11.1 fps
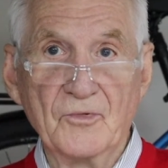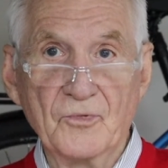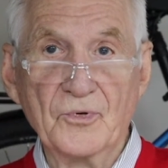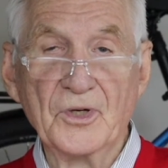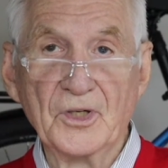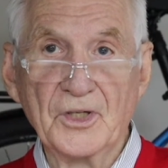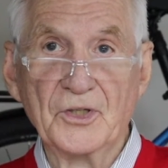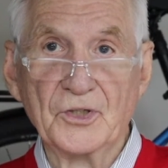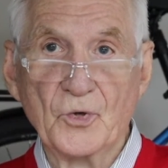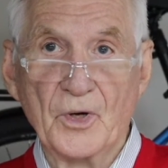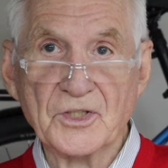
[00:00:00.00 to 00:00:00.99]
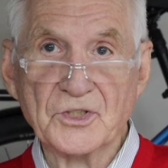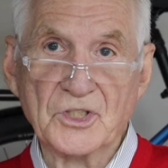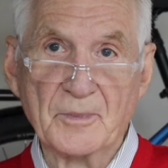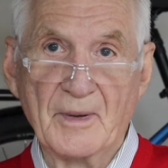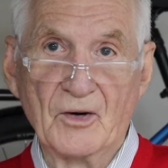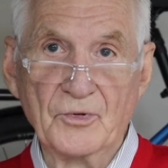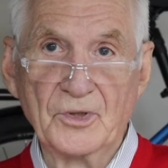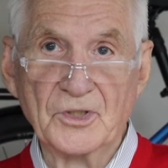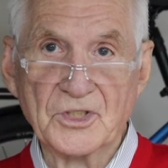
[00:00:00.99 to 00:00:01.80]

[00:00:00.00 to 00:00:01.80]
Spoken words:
really good questions about real